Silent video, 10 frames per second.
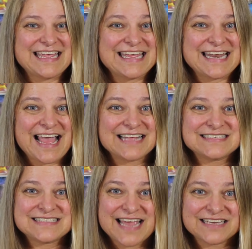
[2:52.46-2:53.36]
it
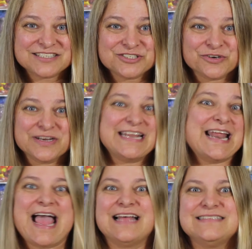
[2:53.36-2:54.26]
adds texture,
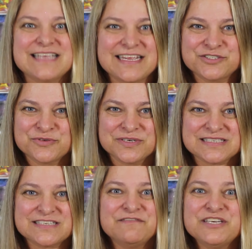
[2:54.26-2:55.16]
it adds
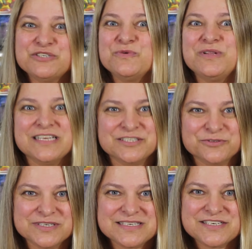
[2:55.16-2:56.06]
interest, visual
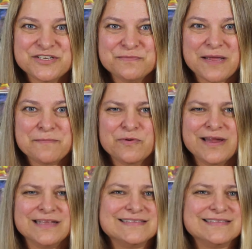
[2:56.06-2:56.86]
interest to my print.